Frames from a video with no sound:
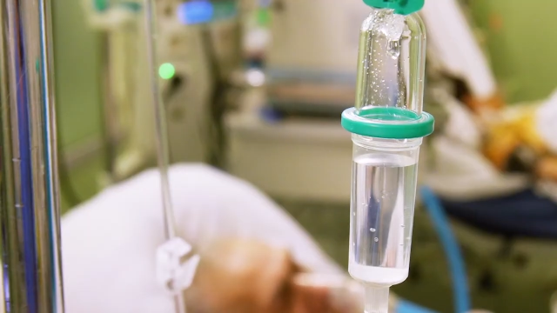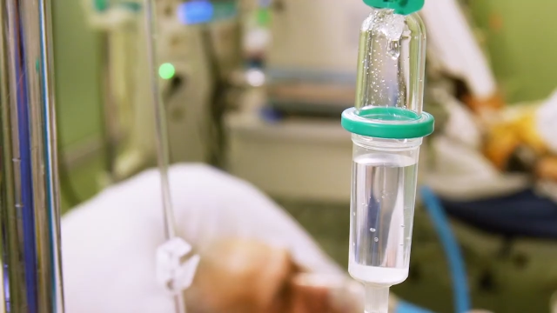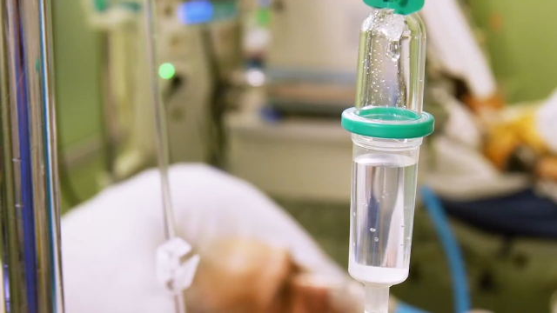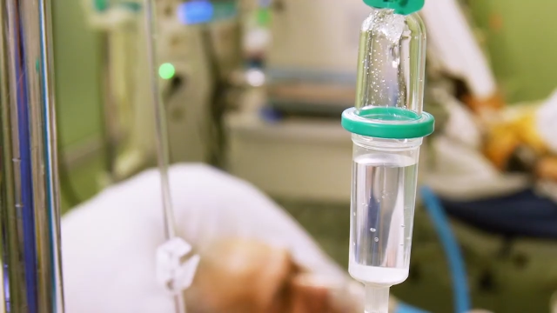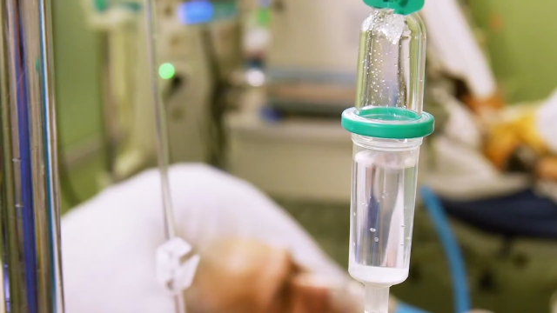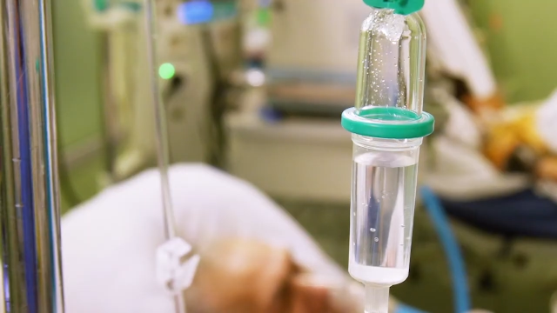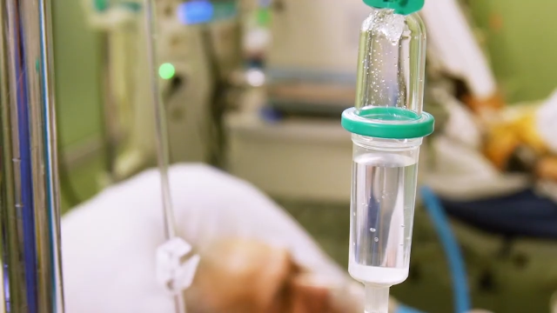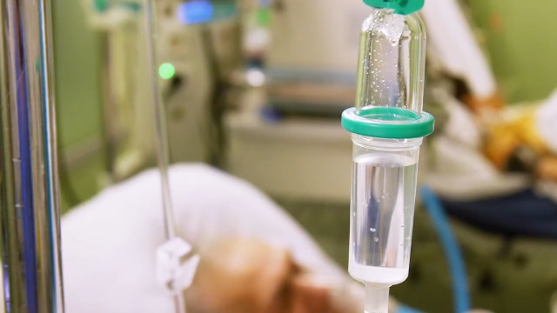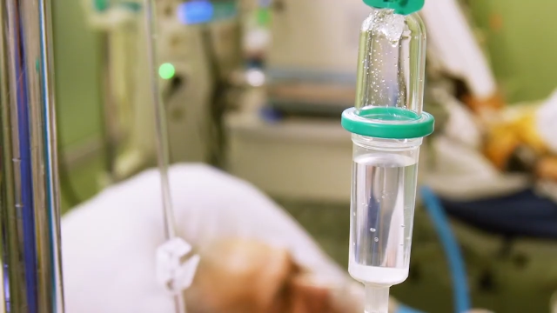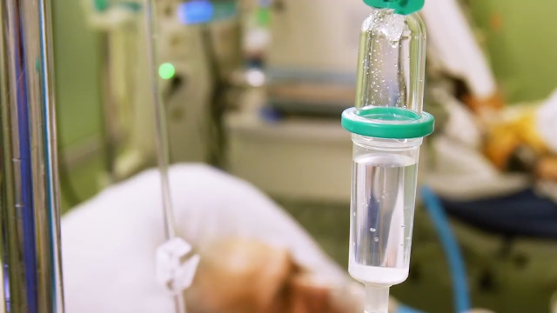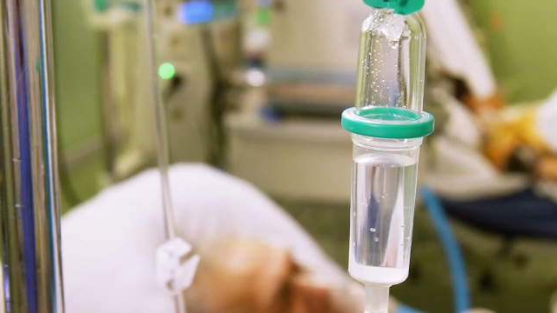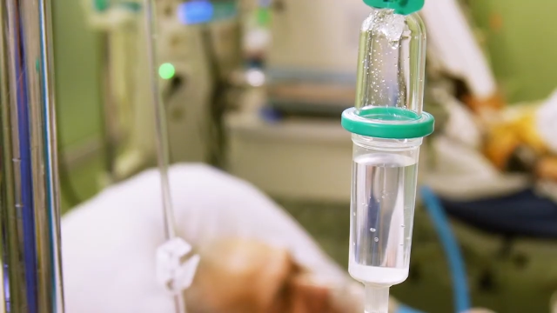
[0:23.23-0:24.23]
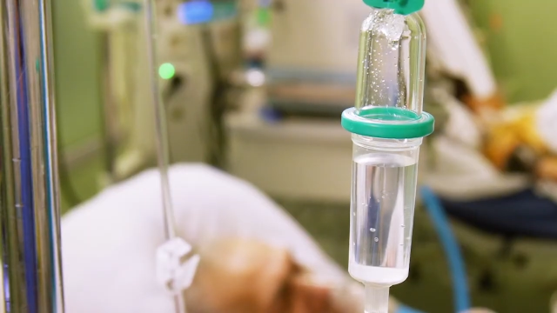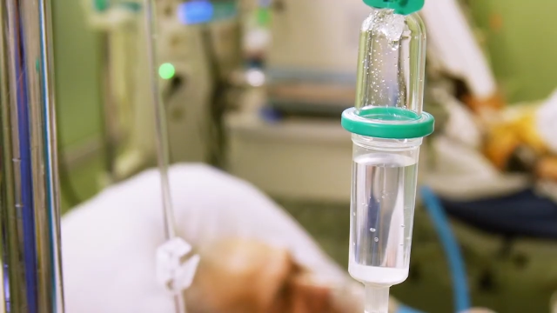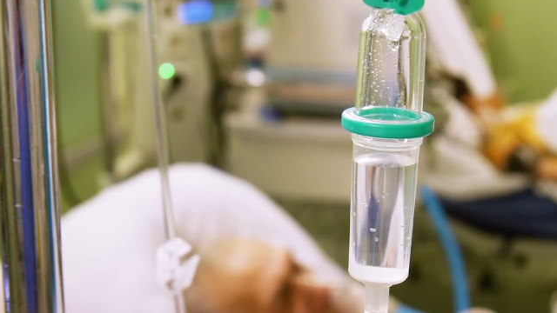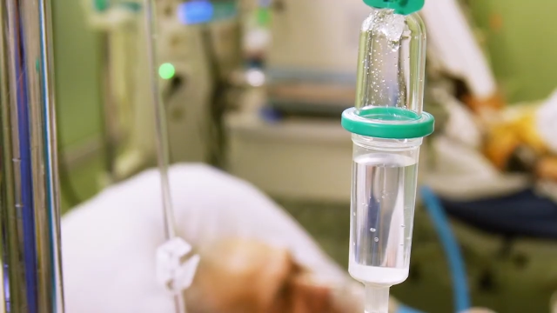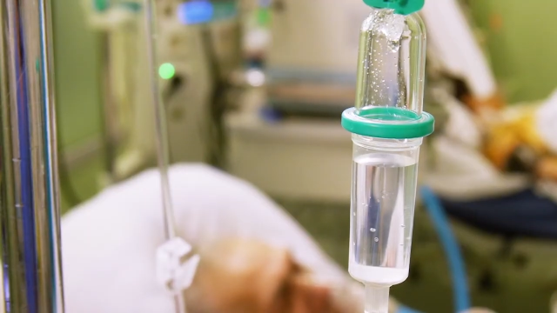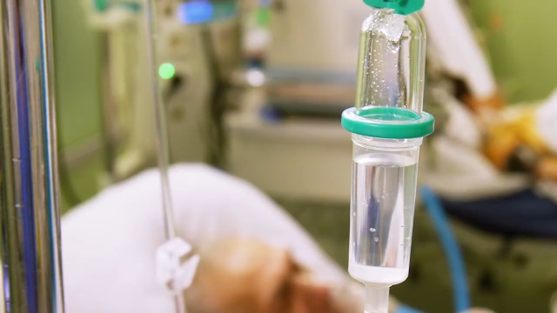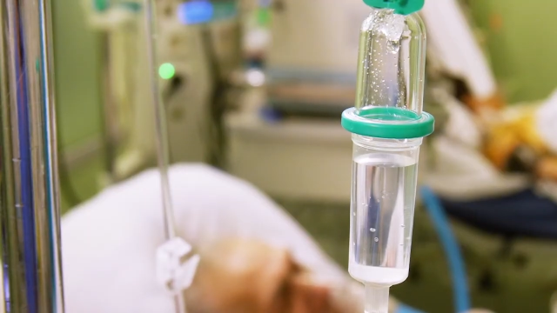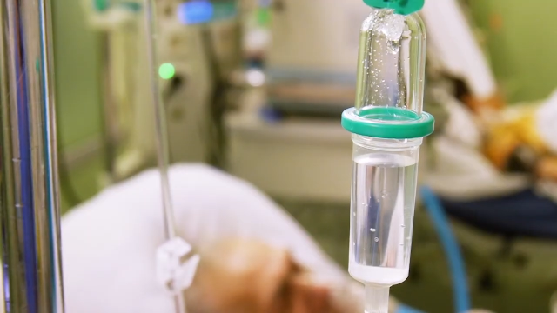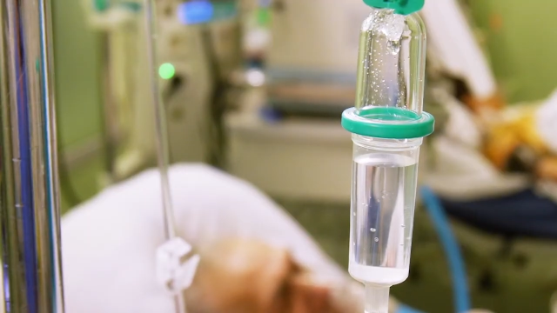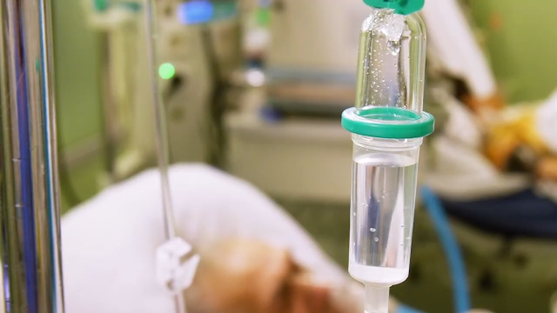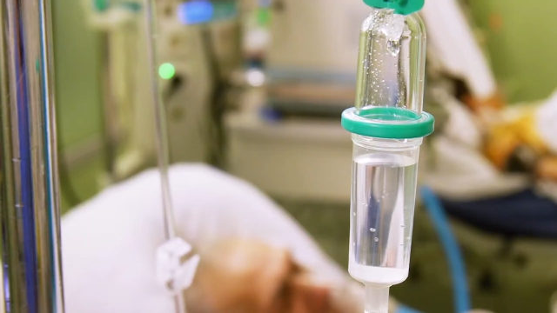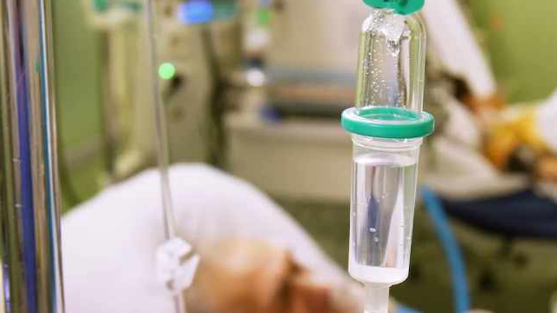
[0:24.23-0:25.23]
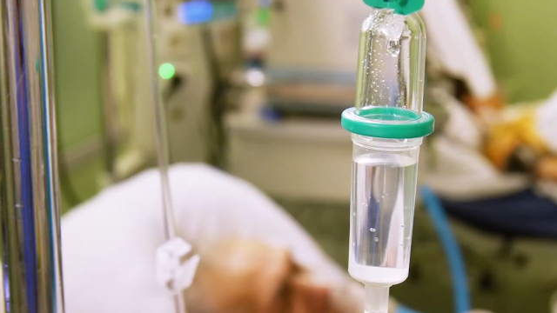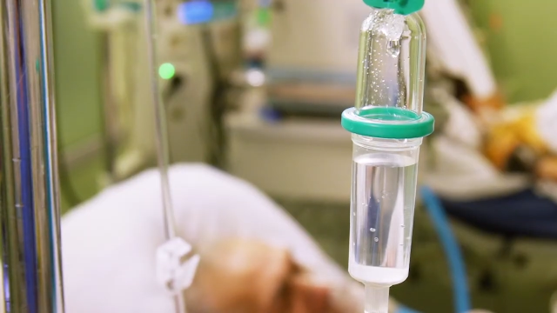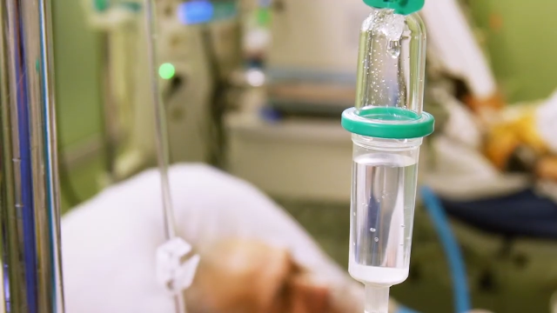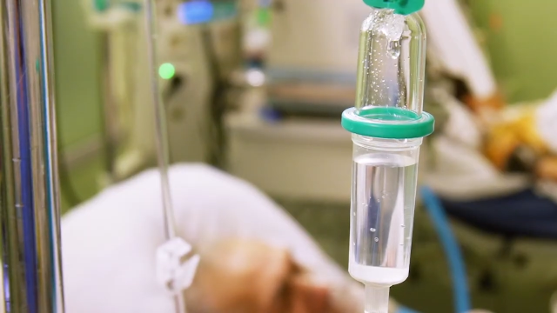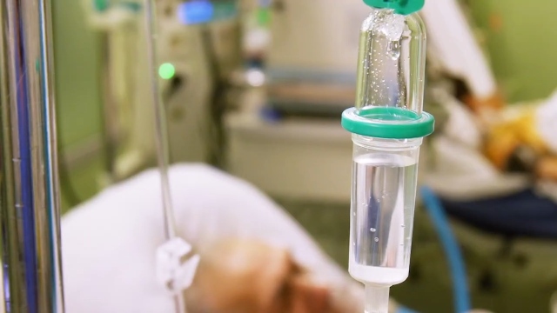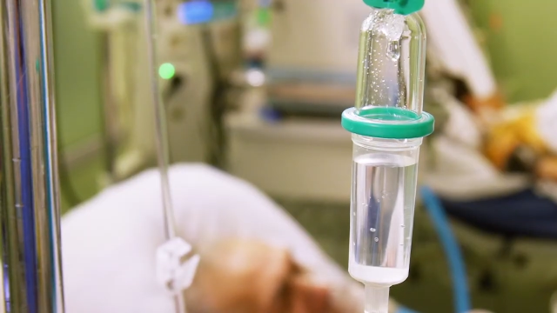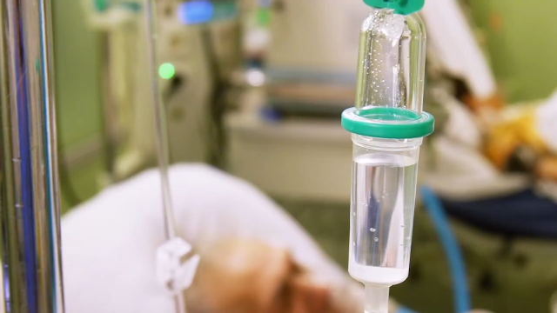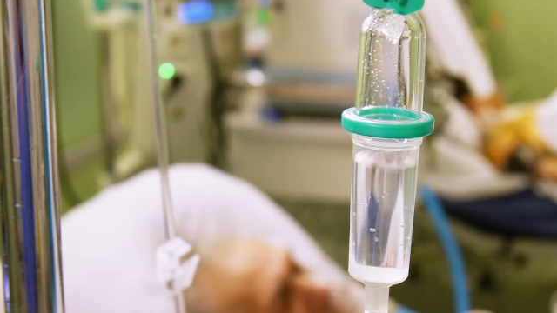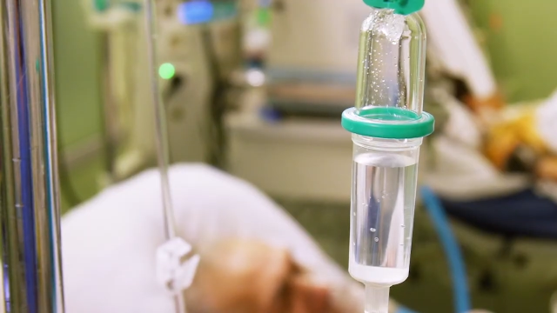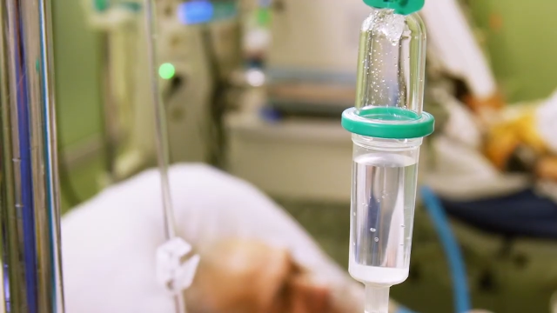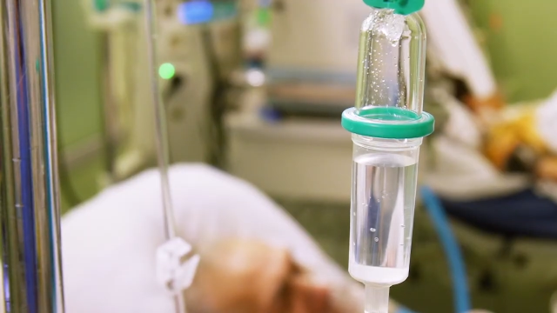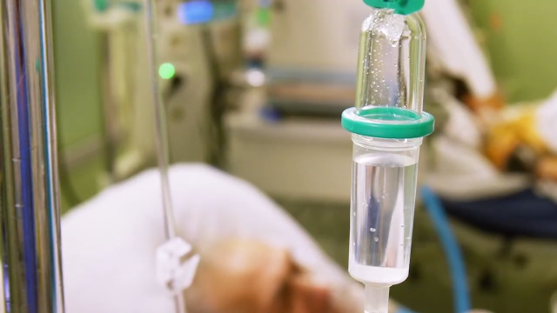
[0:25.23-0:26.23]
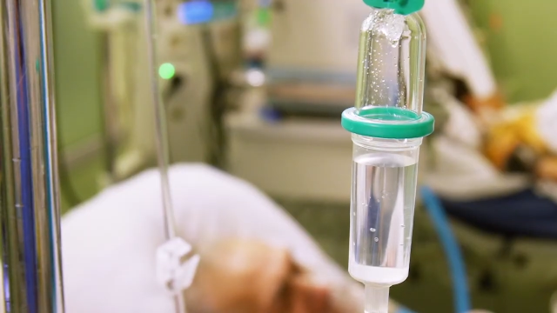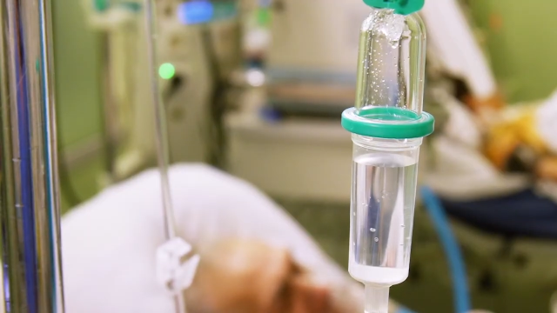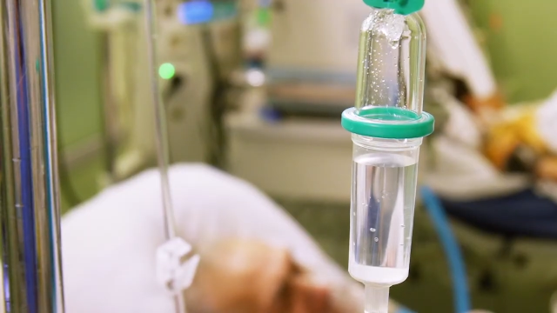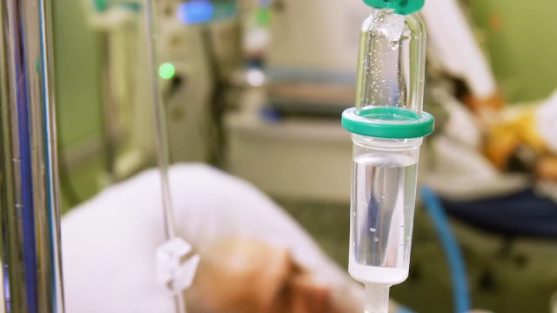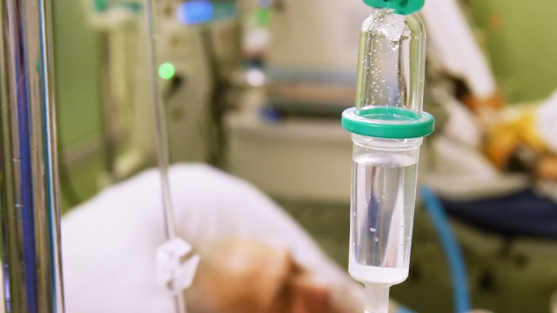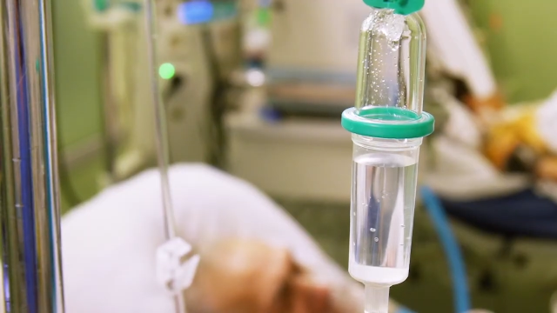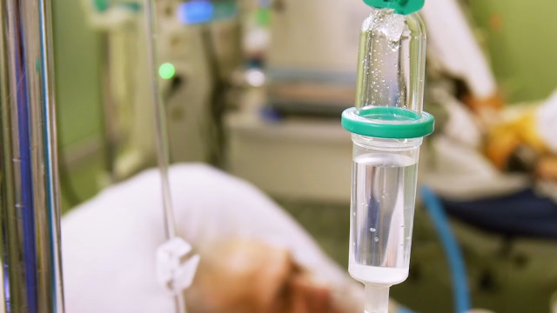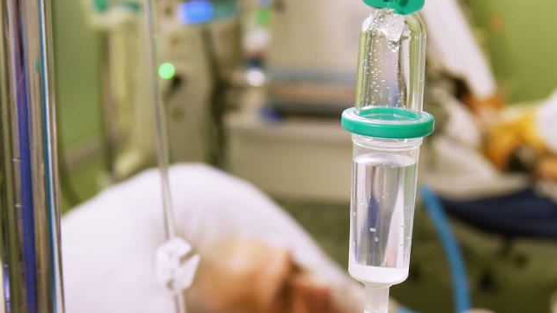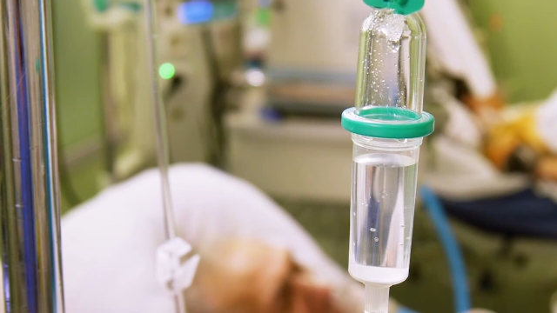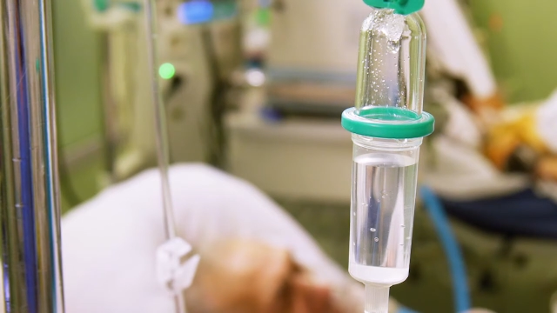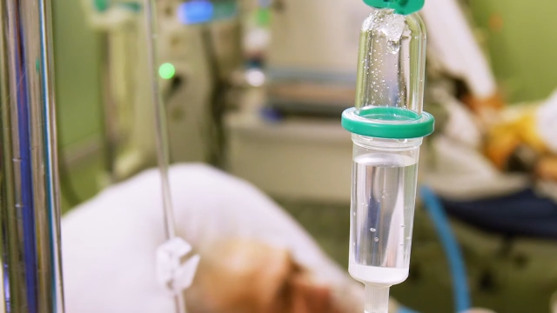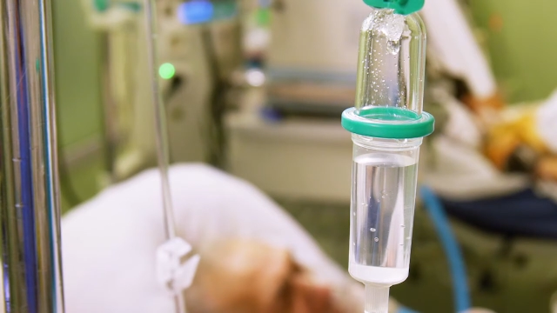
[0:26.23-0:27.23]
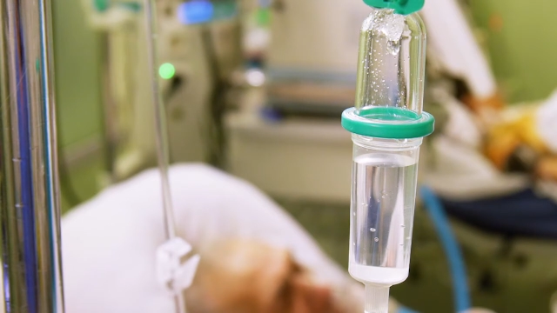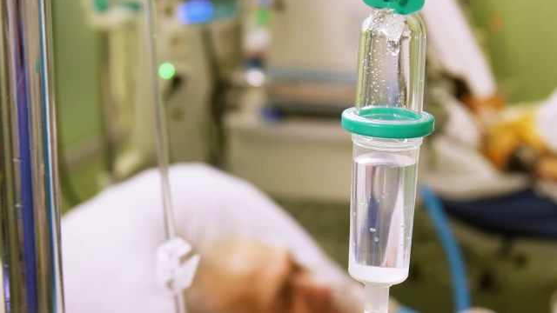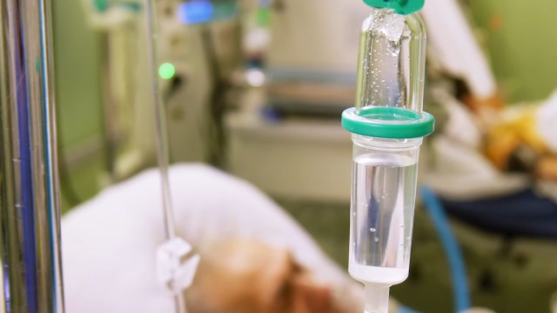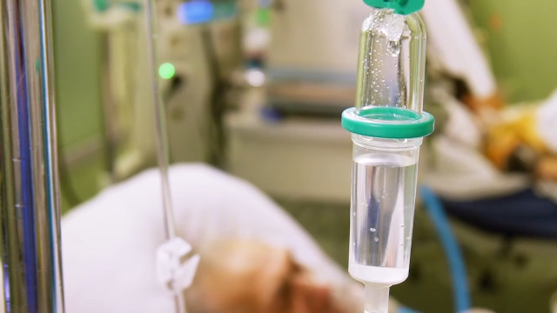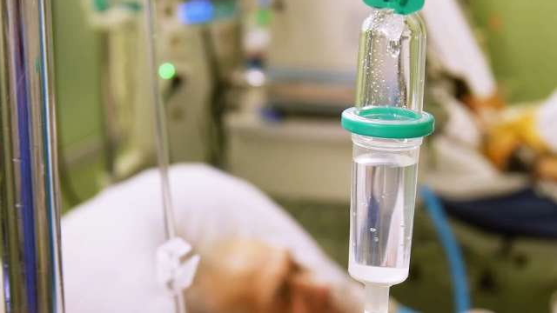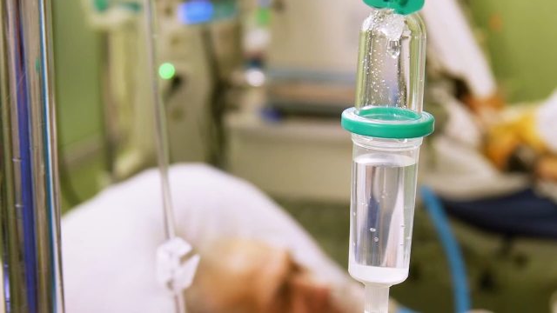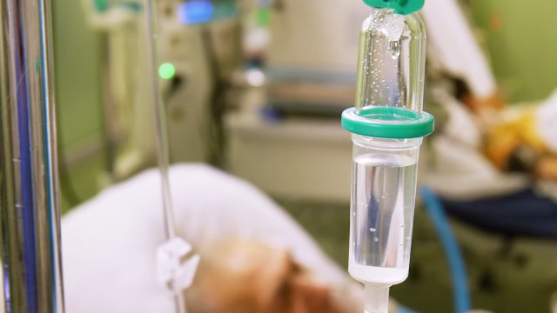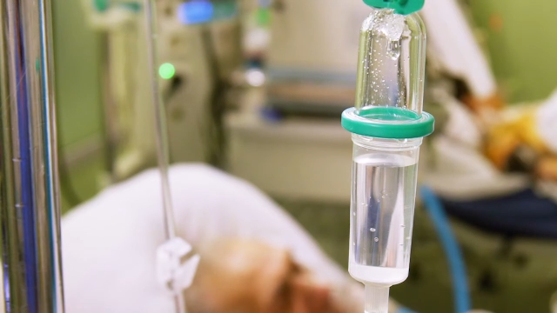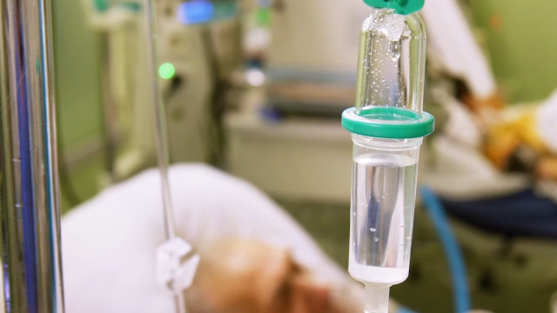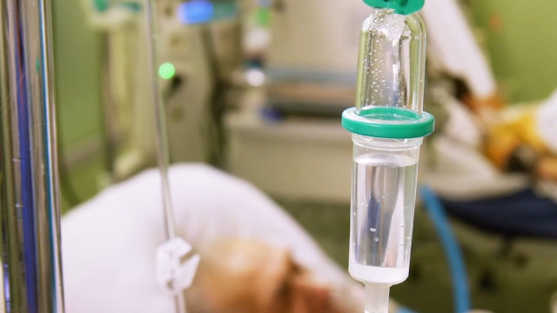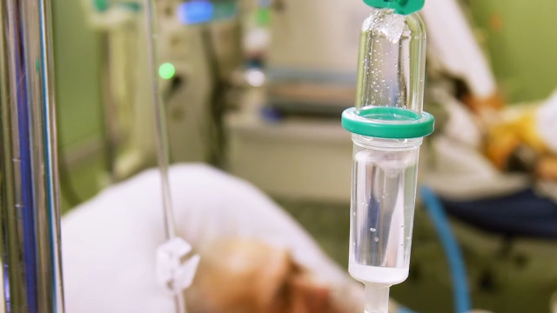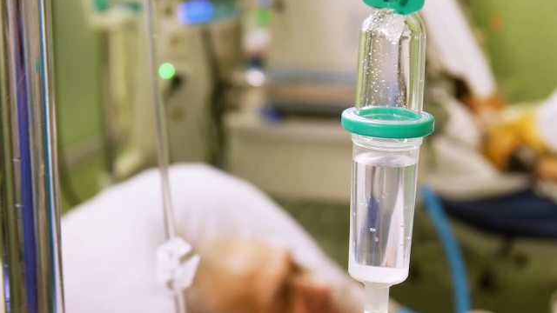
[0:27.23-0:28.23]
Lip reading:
No face is visible, so there are no lips to read.